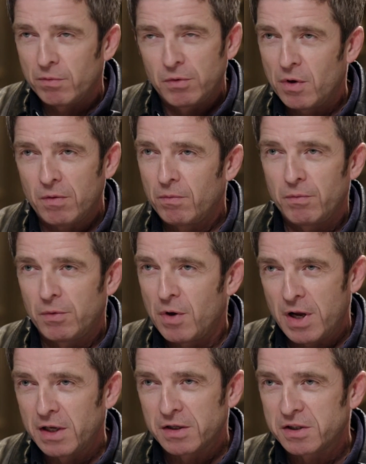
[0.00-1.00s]
not
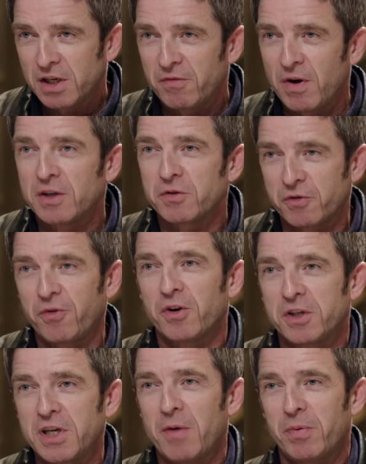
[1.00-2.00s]
not English City fans. It was full
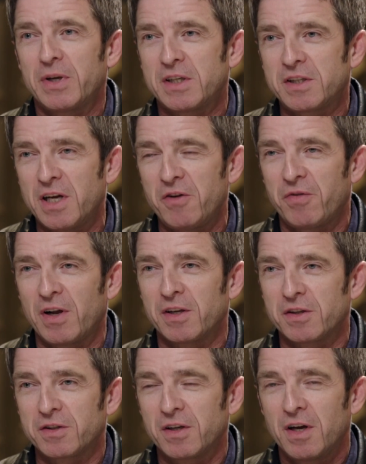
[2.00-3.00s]
of Japanese City fans. You